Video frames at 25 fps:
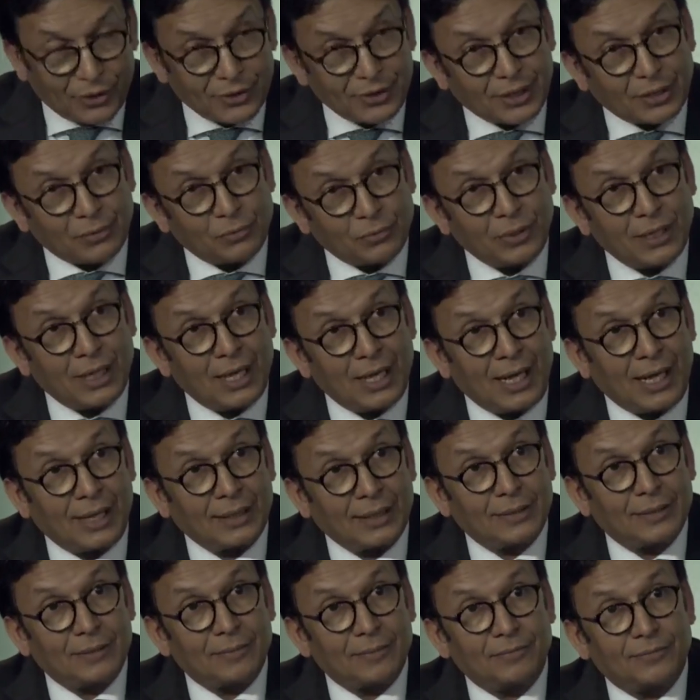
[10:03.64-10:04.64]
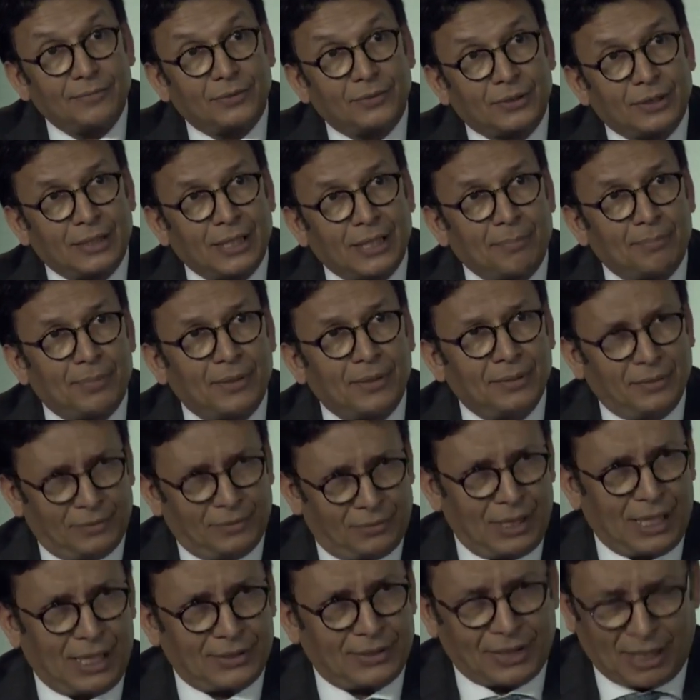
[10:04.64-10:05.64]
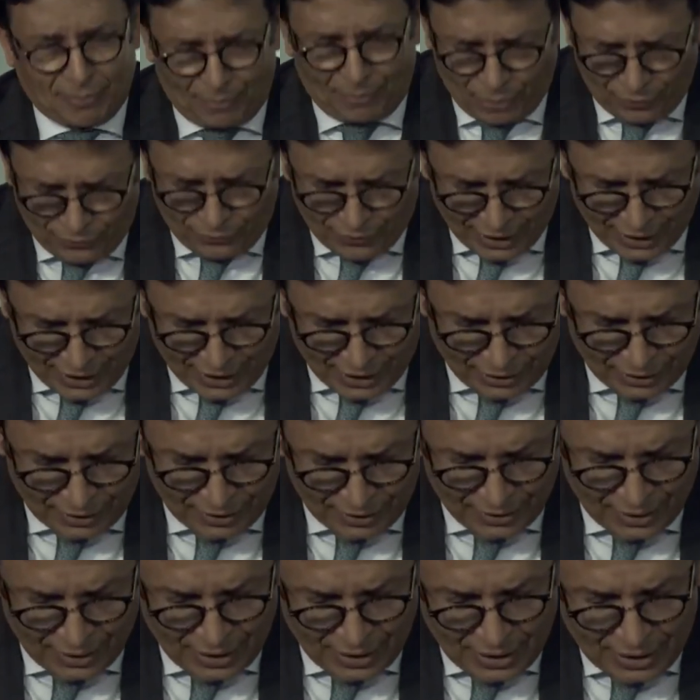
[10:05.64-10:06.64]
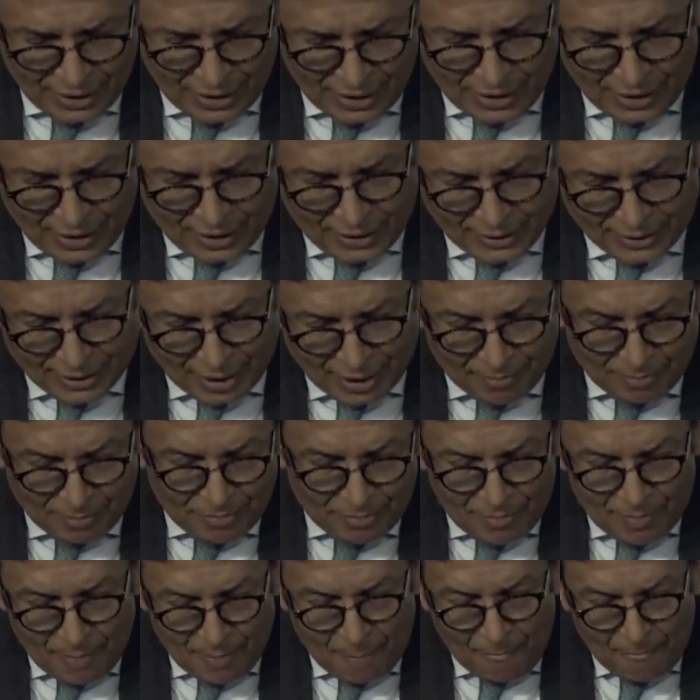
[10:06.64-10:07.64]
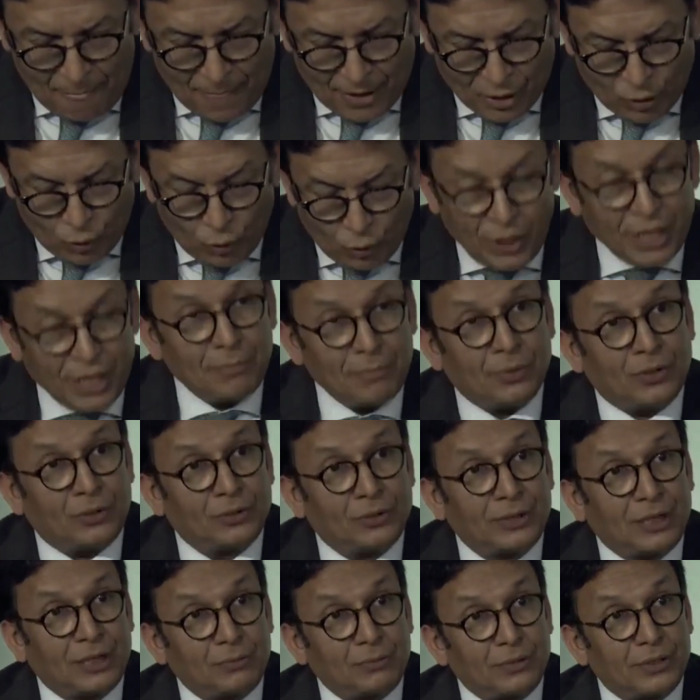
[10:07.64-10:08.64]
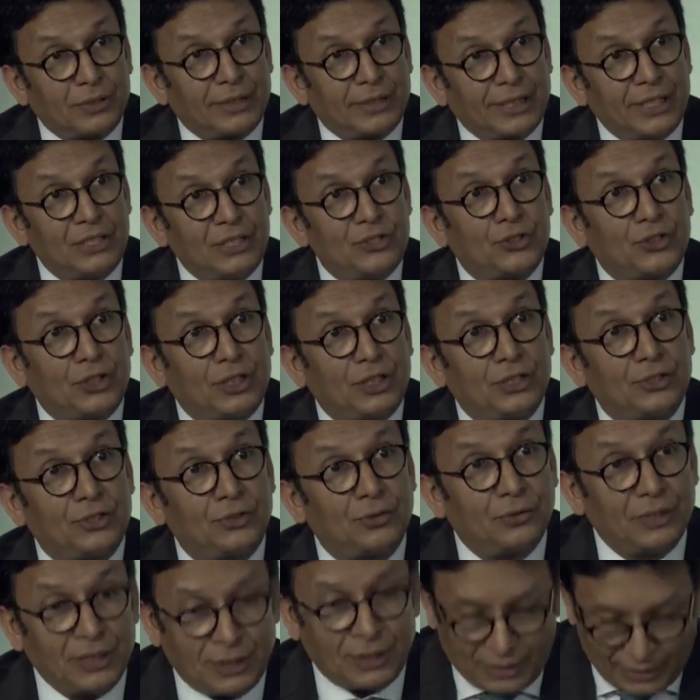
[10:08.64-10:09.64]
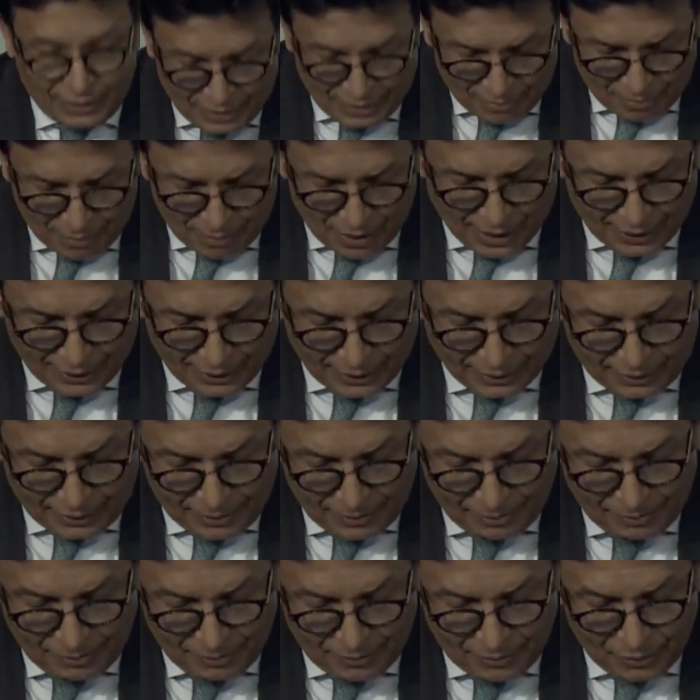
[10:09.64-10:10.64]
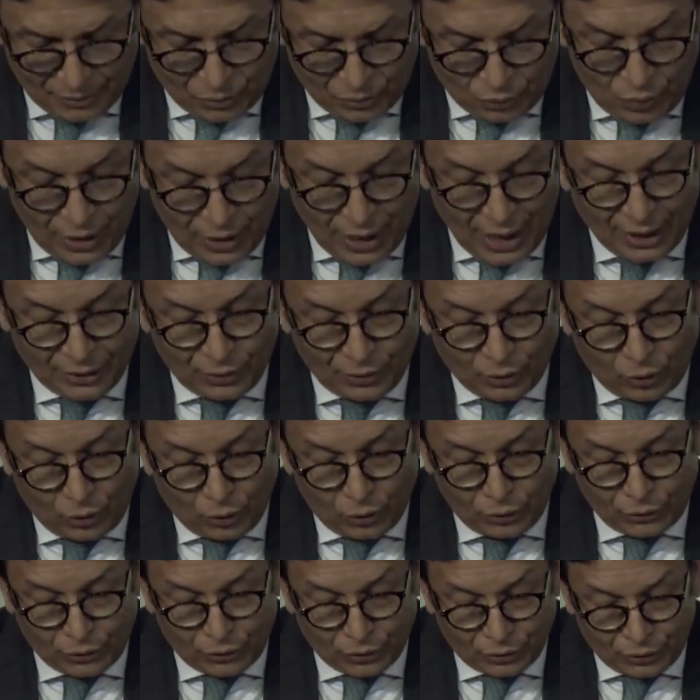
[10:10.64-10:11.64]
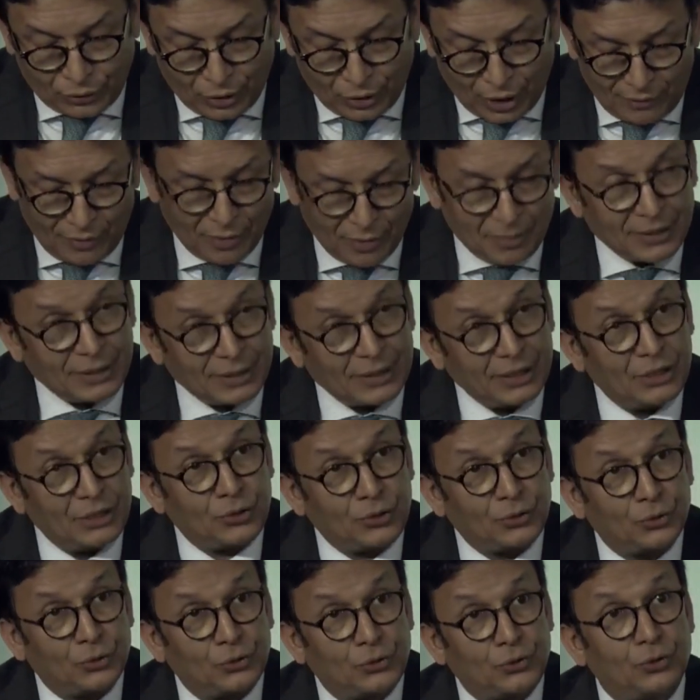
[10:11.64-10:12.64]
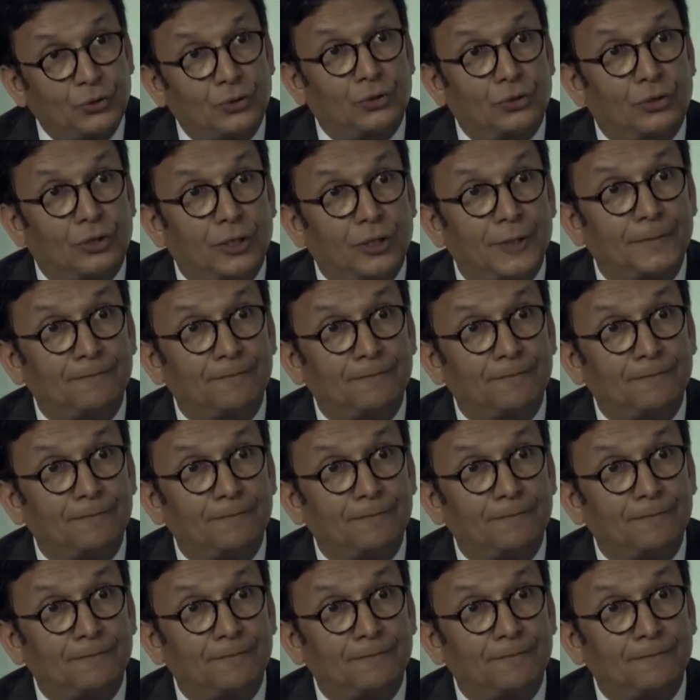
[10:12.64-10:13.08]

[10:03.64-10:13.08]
we had, for last couple of years, some green bonds that were issued in the market. we had also the government issue sukuk.